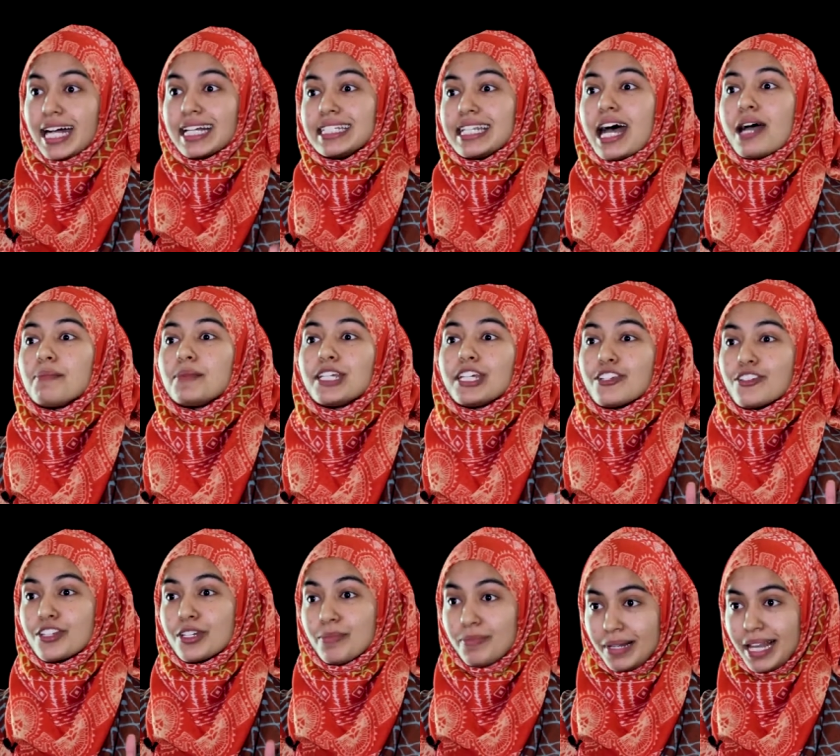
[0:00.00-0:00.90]

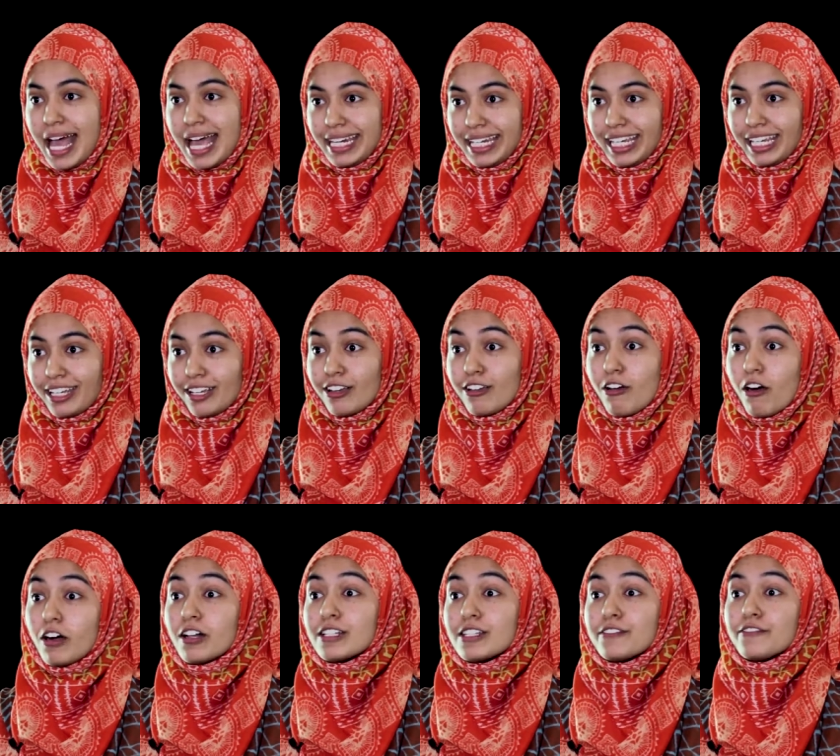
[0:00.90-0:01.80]
Adaptation planning
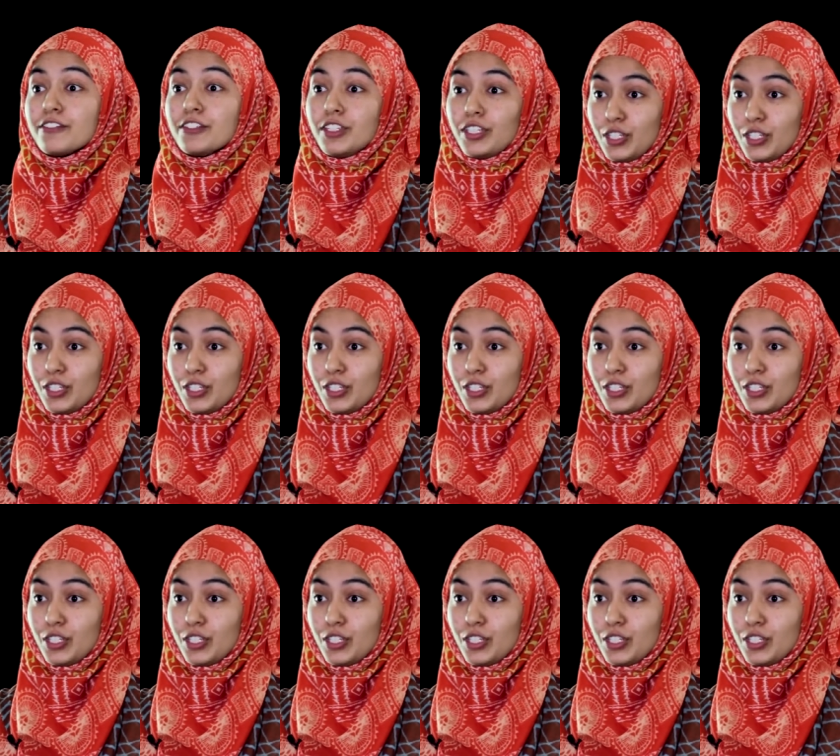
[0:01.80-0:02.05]
calls for